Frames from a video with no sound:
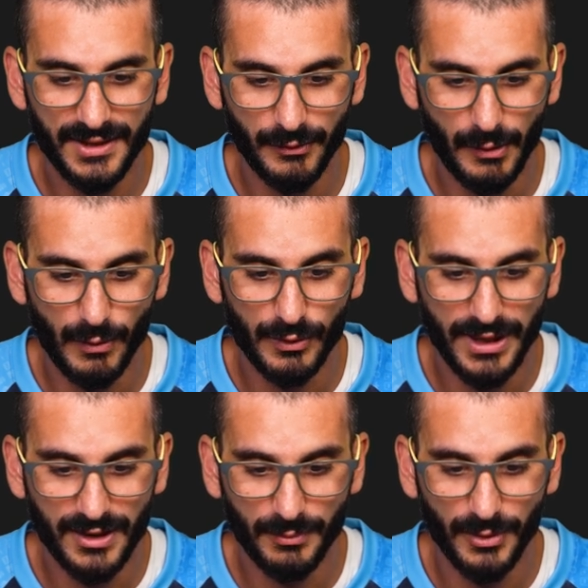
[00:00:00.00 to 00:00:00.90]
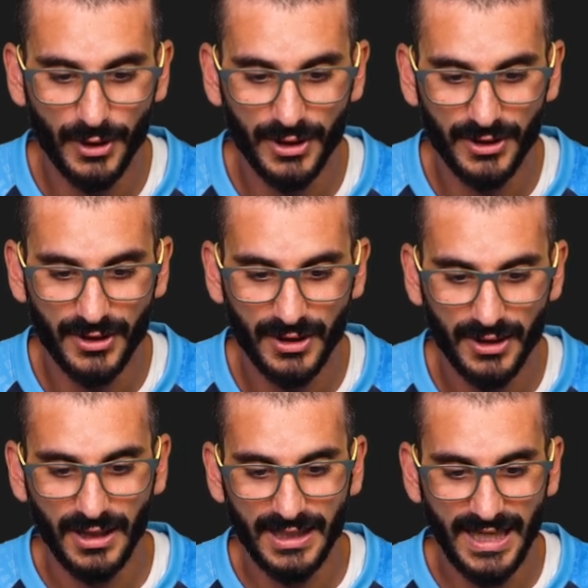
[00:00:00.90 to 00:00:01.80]
So we will need to put
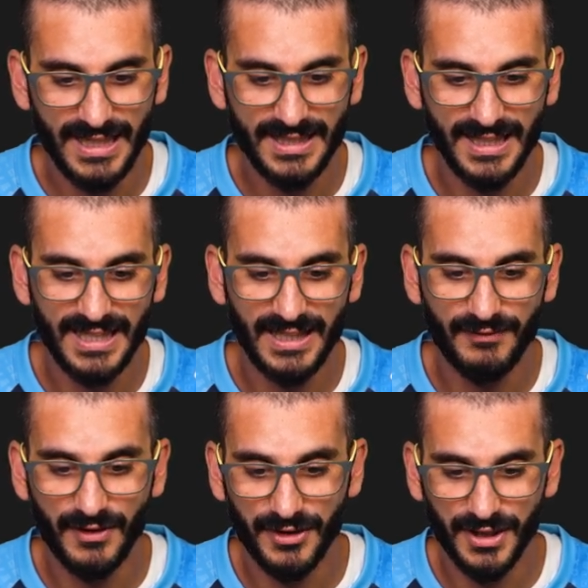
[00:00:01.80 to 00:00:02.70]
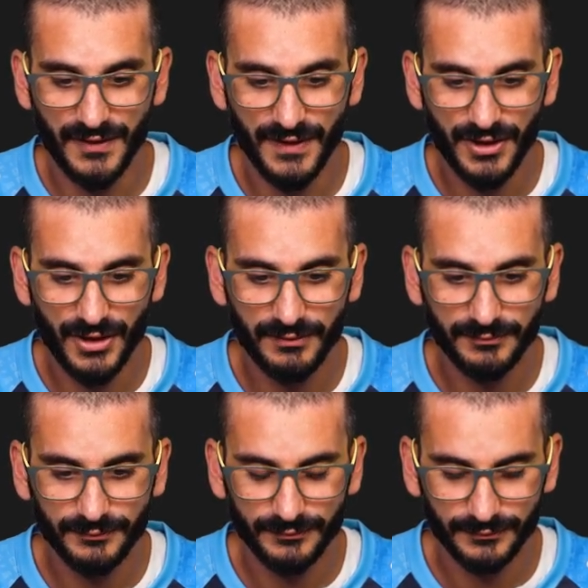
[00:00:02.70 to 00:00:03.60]
an async in front of this
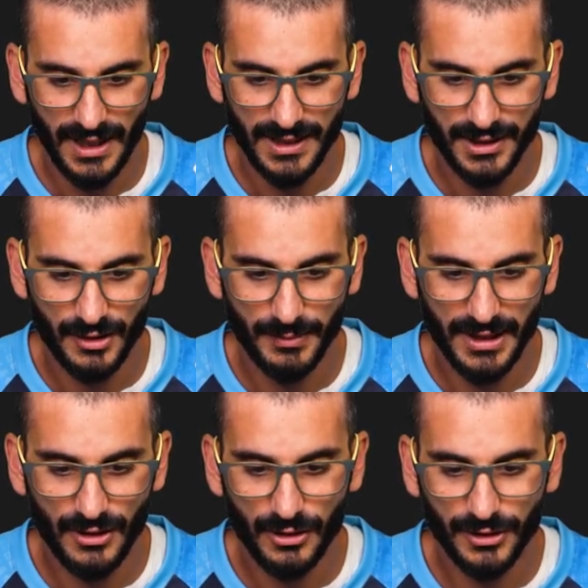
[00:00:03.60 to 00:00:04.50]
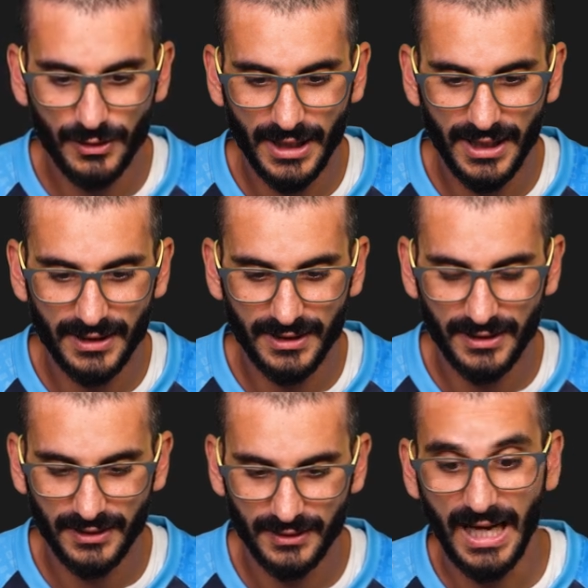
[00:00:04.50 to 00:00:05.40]
function and it's gonna be OctoKit,